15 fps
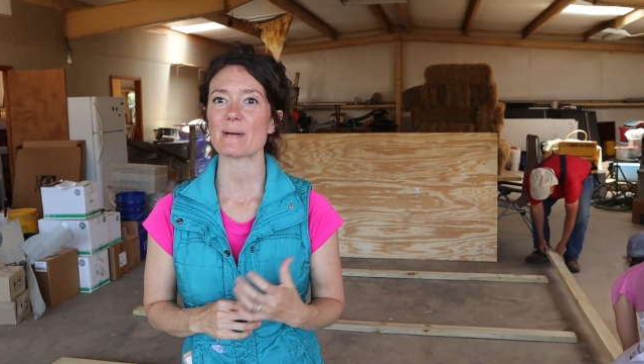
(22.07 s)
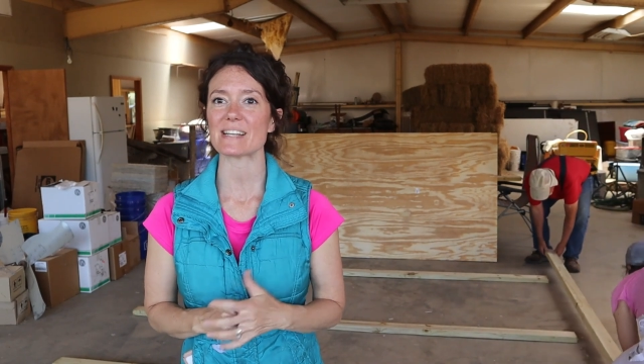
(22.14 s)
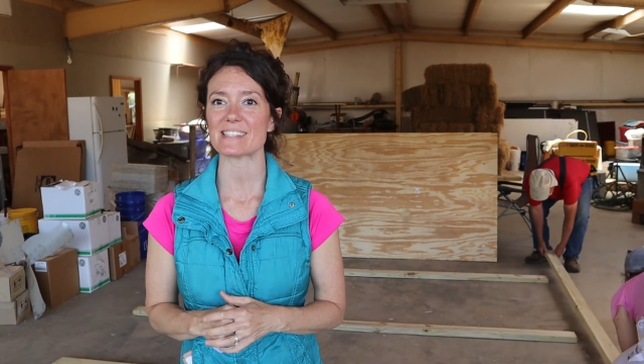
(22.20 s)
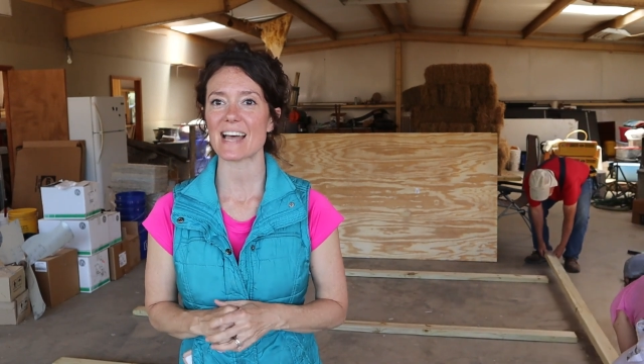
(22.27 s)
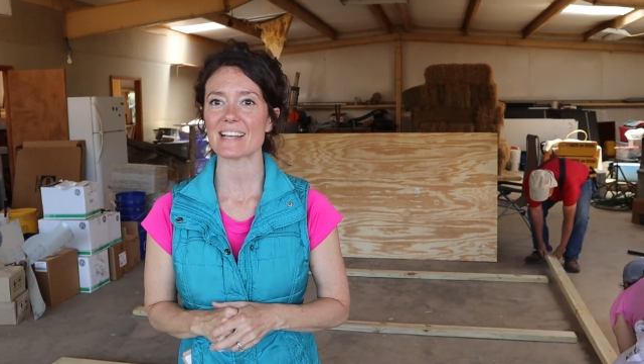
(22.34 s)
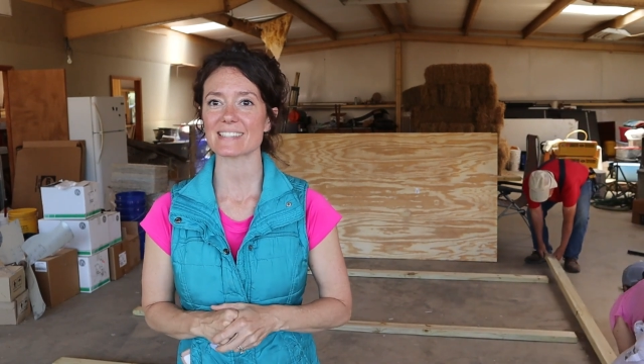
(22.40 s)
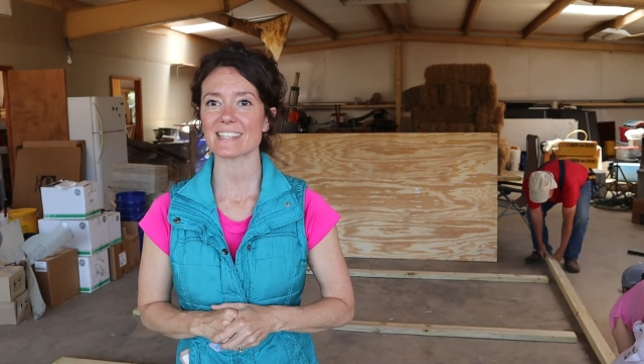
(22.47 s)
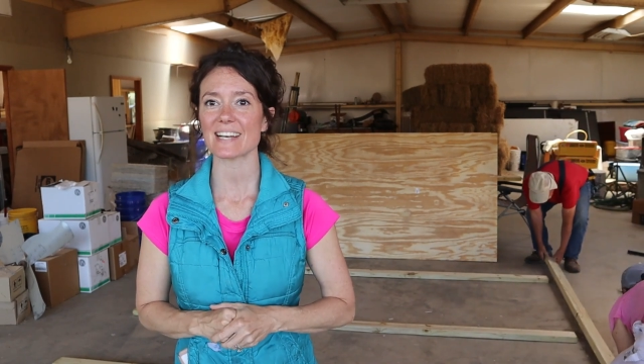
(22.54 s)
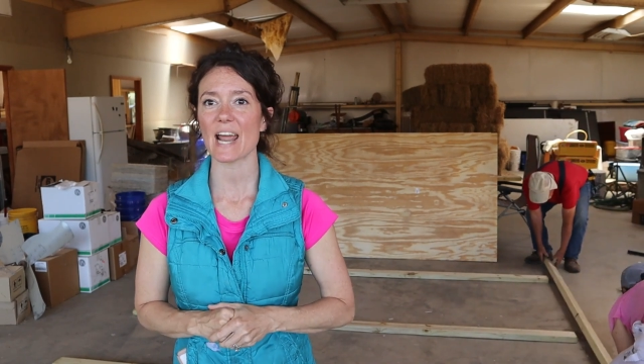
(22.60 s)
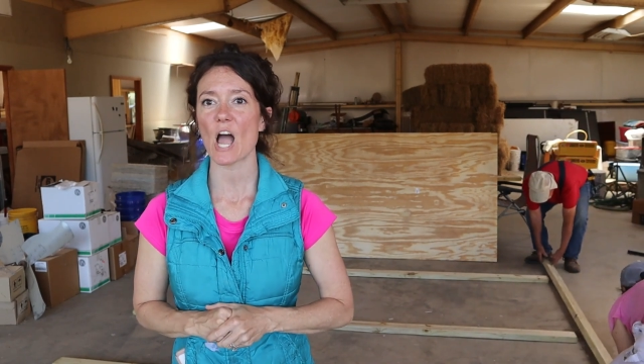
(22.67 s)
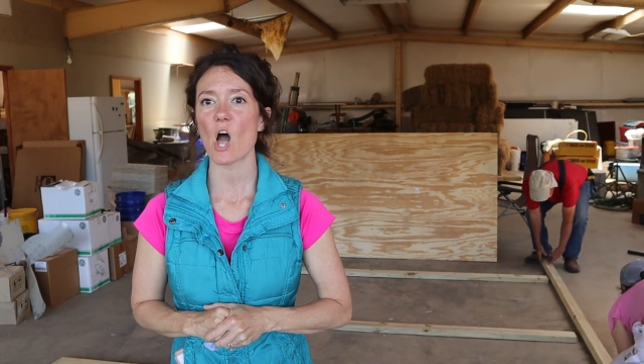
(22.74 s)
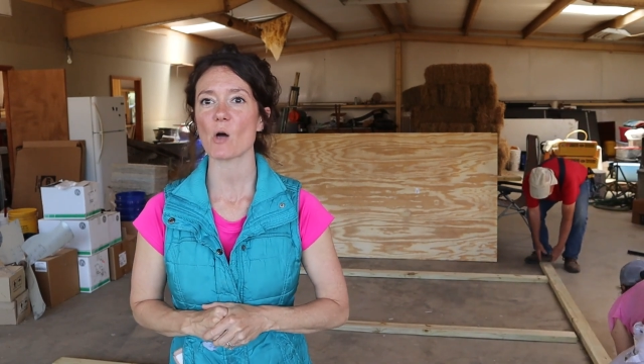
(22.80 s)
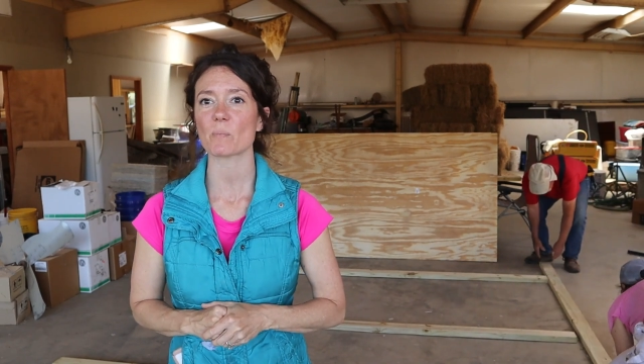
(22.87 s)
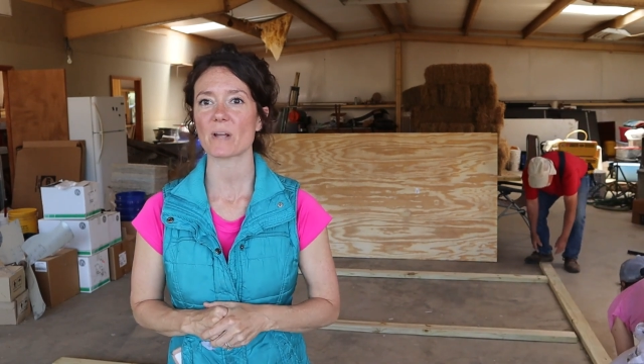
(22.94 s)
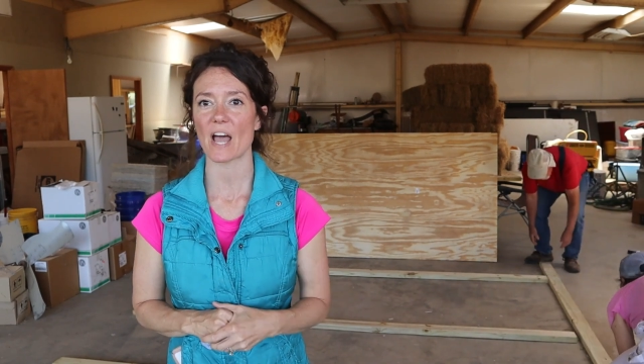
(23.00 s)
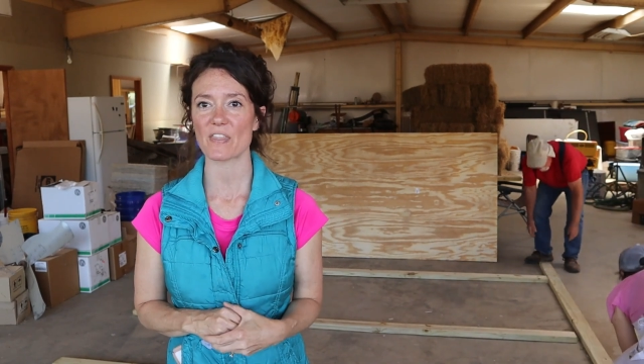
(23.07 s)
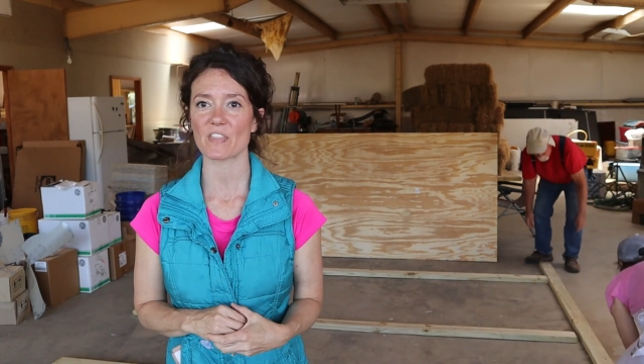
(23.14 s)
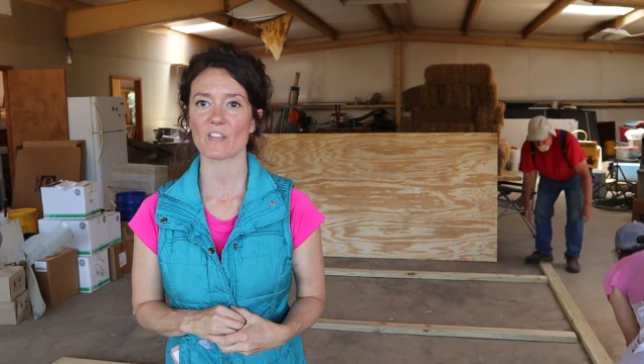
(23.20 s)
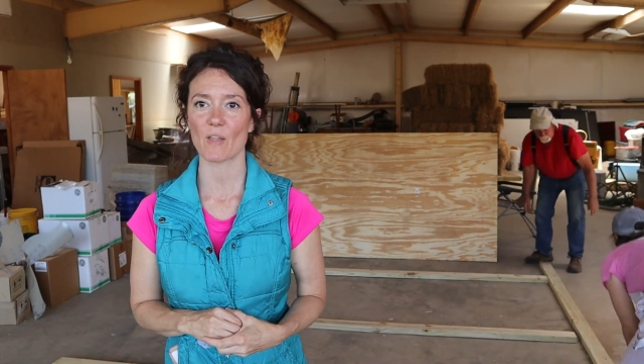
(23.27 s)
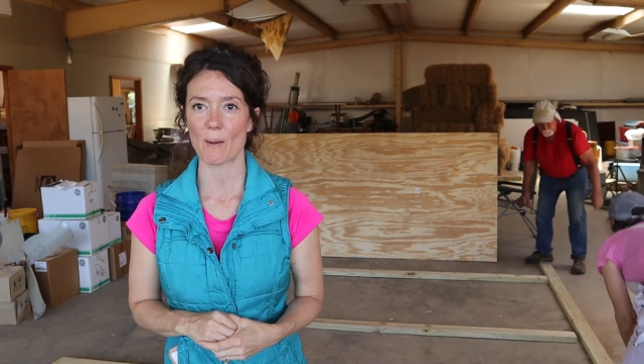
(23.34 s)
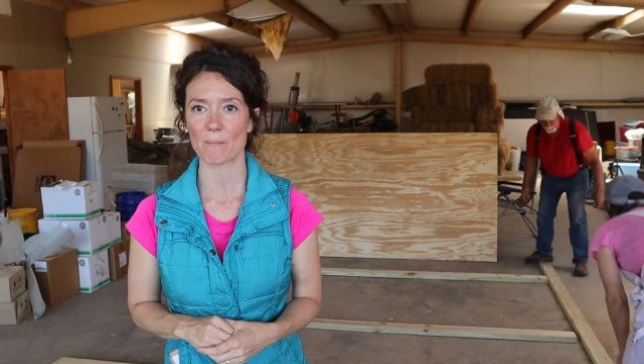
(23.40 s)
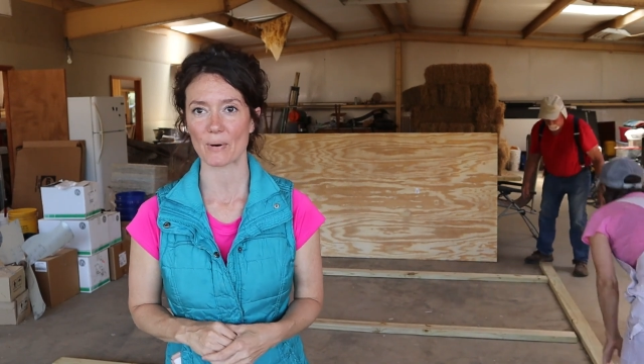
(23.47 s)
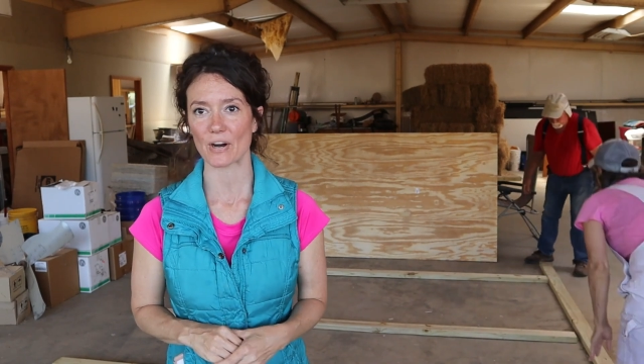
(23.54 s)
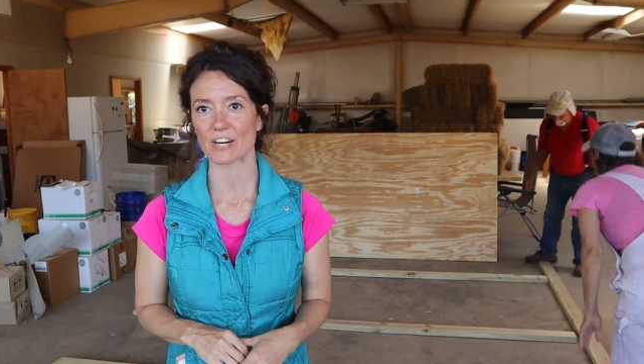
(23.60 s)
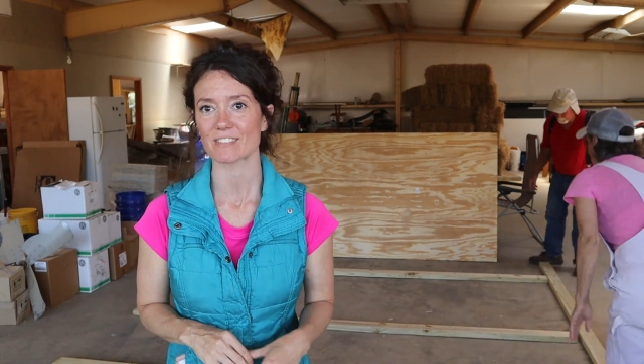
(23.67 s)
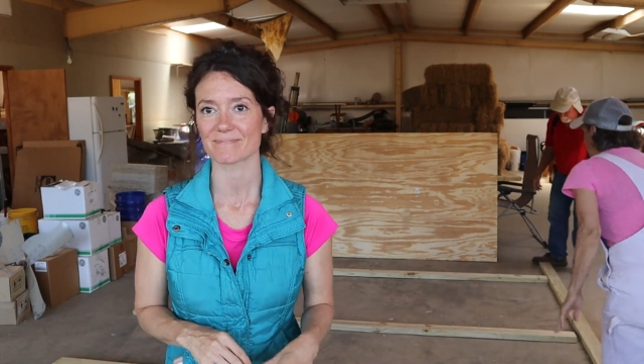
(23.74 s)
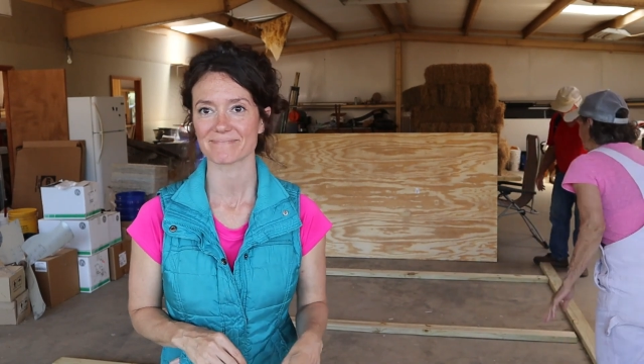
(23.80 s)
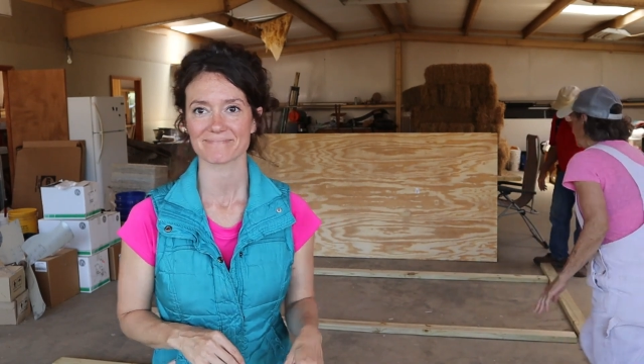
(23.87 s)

My dad's gonna help cut the lumber.